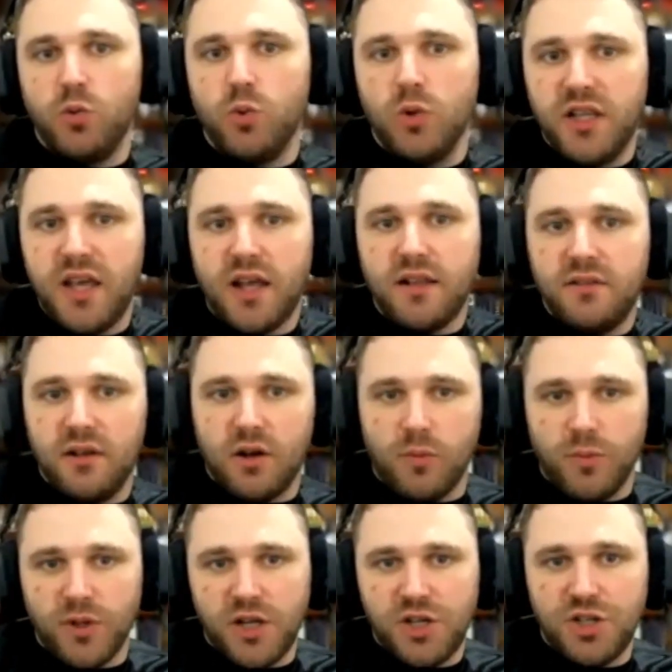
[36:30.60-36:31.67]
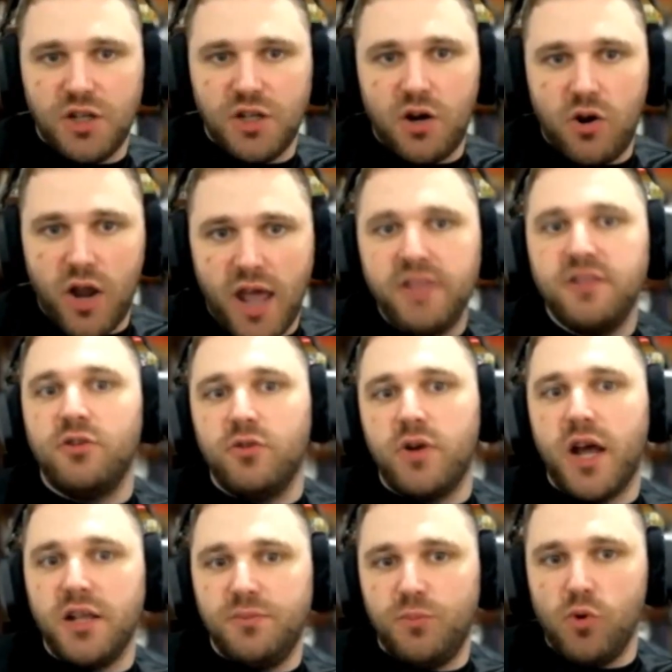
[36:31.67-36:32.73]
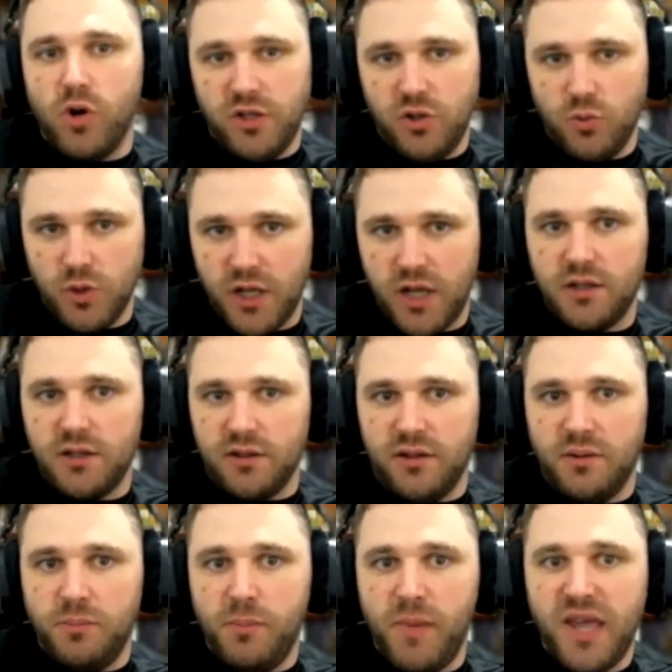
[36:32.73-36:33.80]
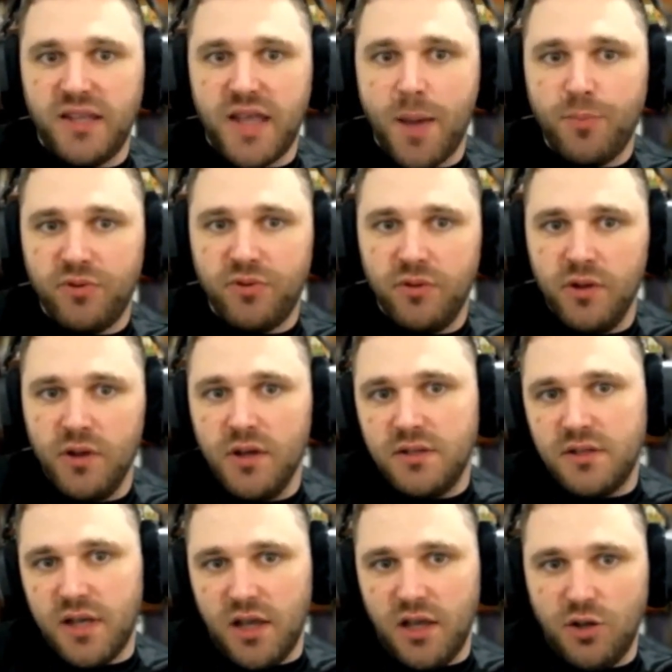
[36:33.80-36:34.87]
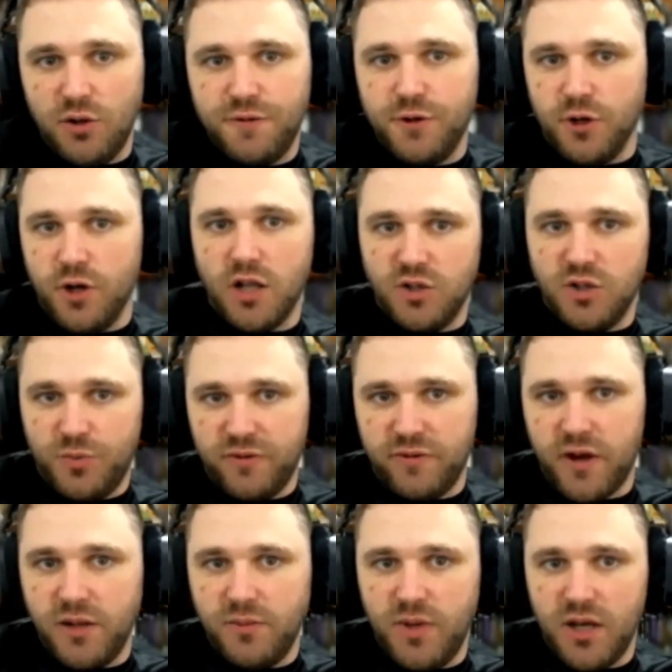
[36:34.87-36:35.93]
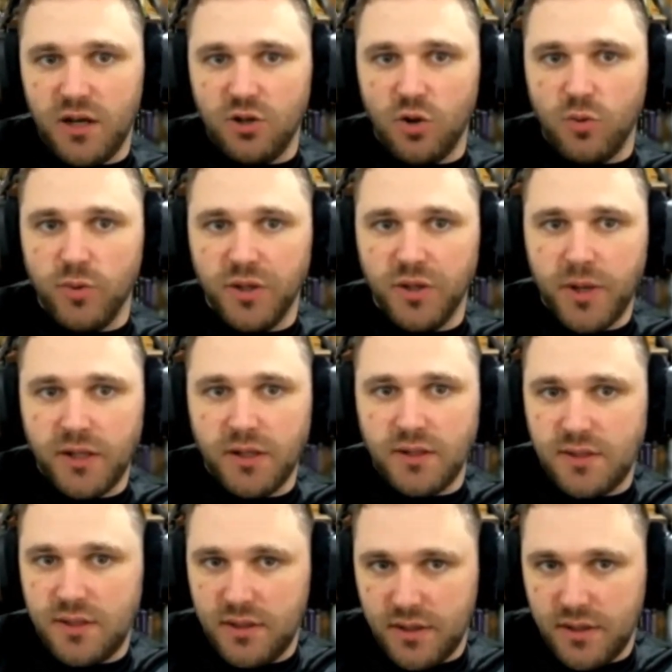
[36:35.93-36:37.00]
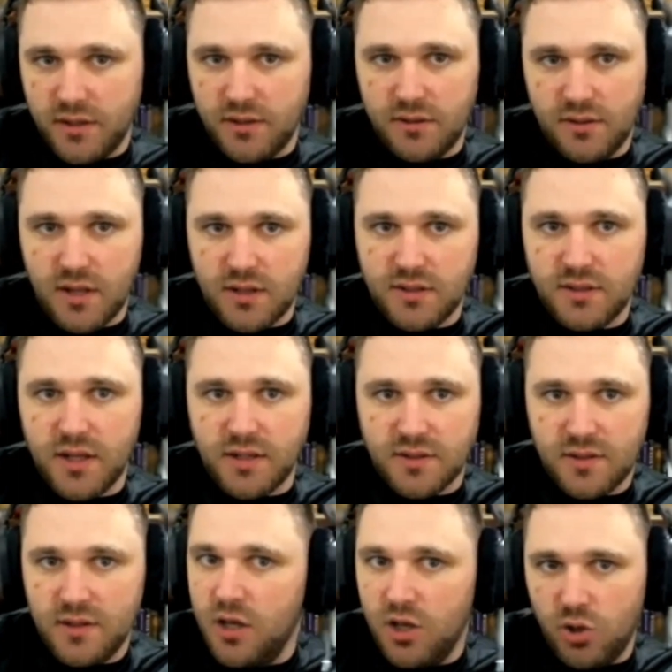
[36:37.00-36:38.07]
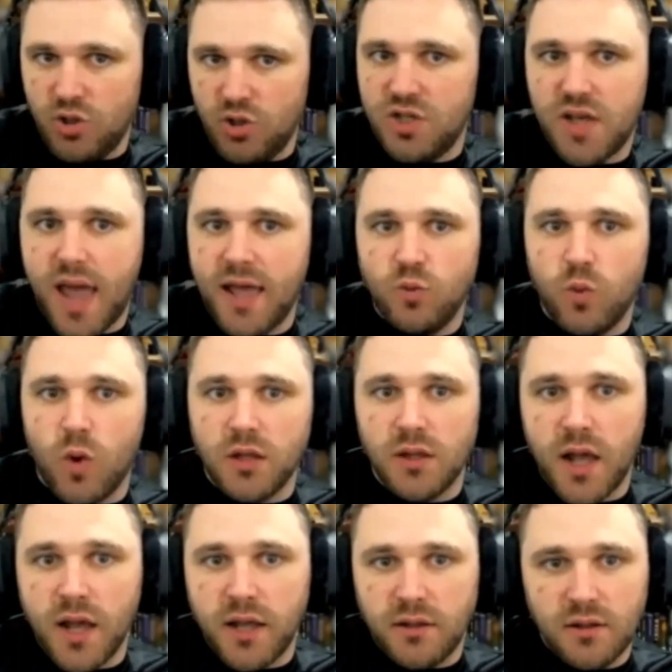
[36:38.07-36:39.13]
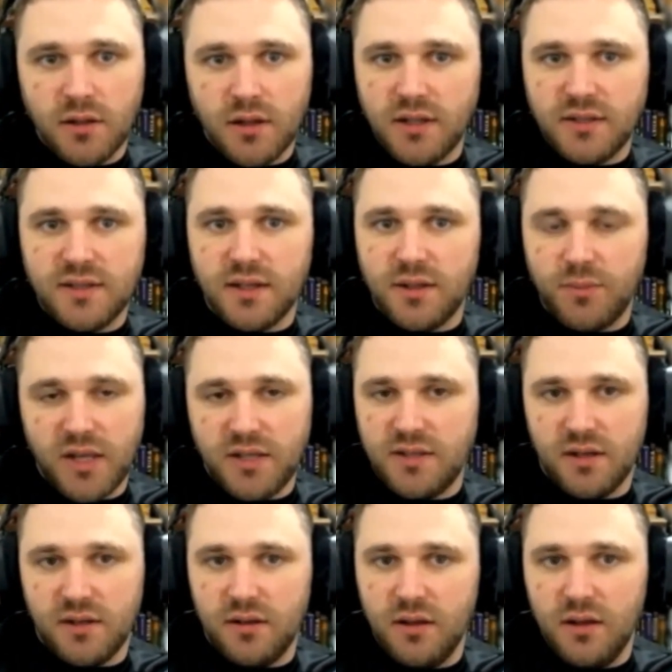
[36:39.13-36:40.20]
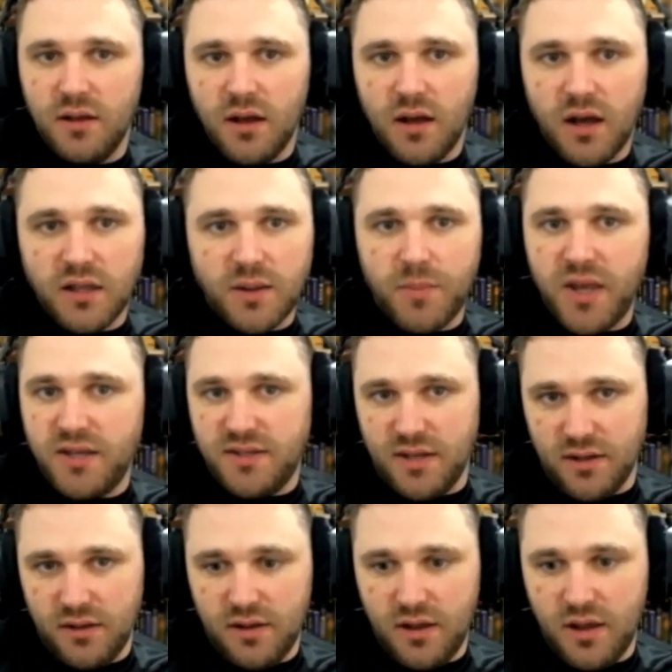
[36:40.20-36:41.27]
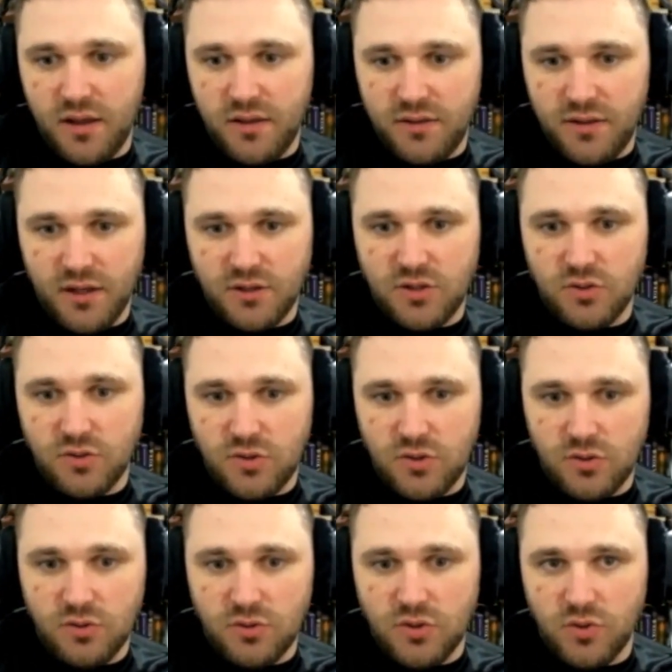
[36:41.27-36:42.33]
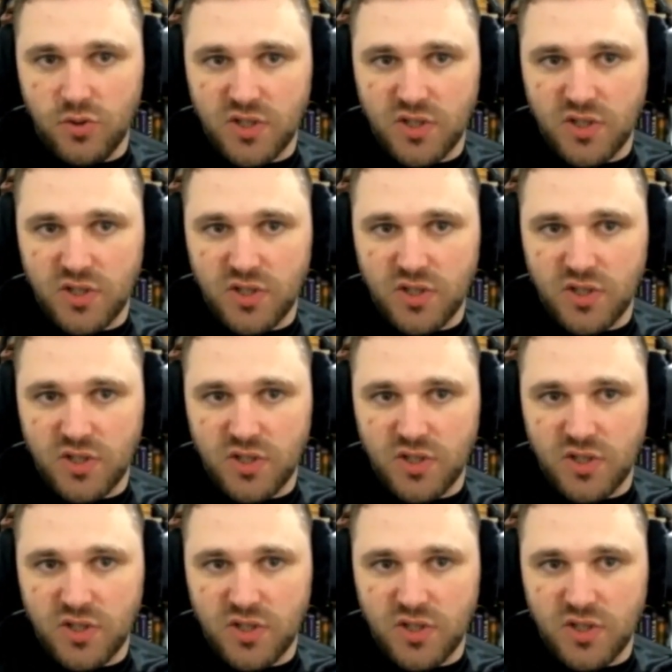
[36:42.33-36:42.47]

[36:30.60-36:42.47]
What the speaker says: you will get the compilation error at the right point. You will get it in the main app saying you forgot to provide me a global dependency that's this. You just add one line. It's an amazing thing to